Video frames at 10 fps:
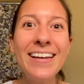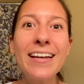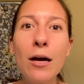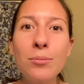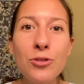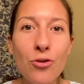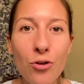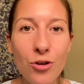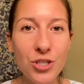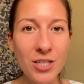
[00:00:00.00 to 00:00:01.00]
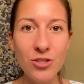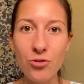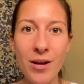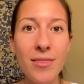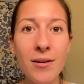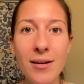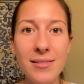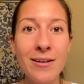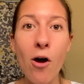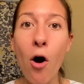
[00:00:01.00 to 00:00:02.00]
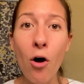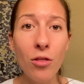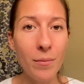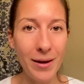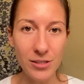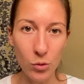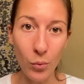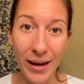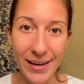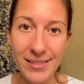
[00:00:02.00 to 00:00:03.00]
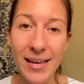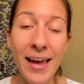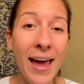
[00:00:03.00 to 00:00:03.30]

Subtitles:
It helps nourish and strengthen us in all the best ways.